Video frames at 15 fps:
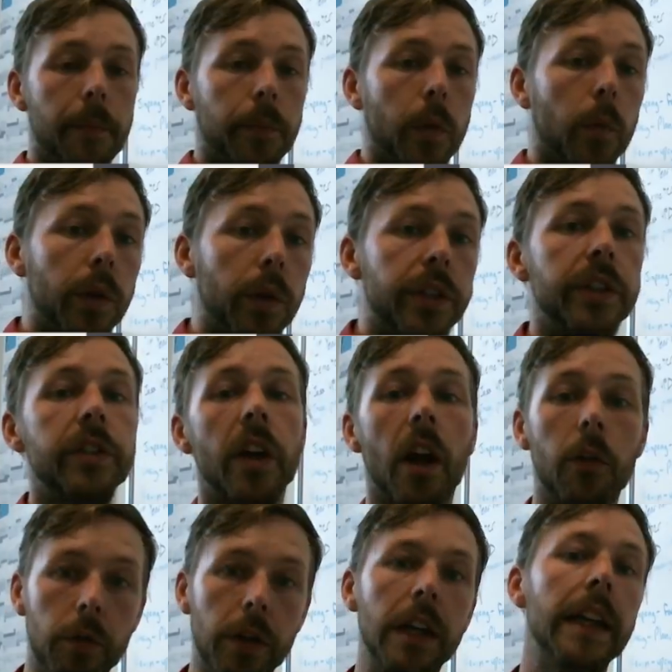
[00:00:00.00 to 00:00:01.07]
which is a
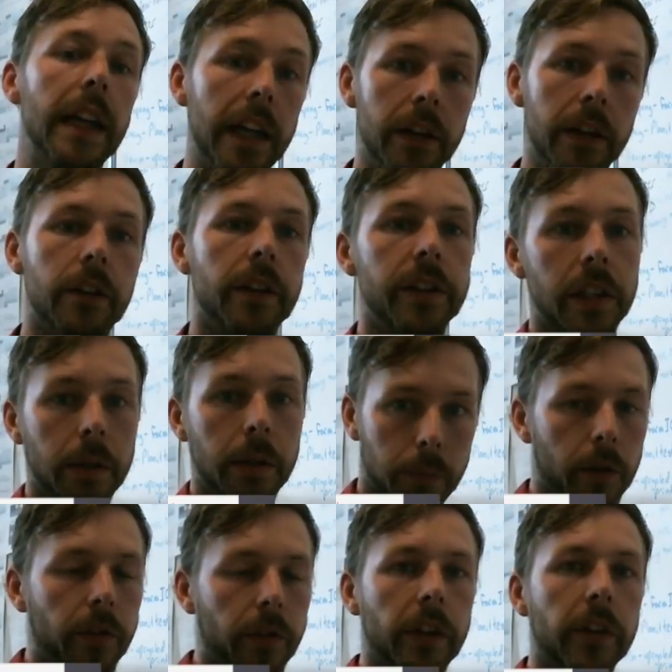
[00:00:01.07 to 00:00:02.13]
really interesting
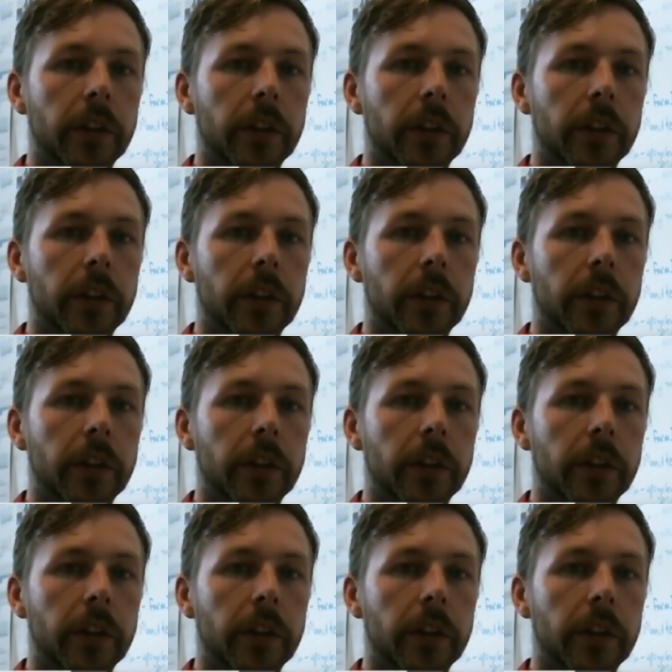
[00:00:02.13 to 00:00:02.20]
process.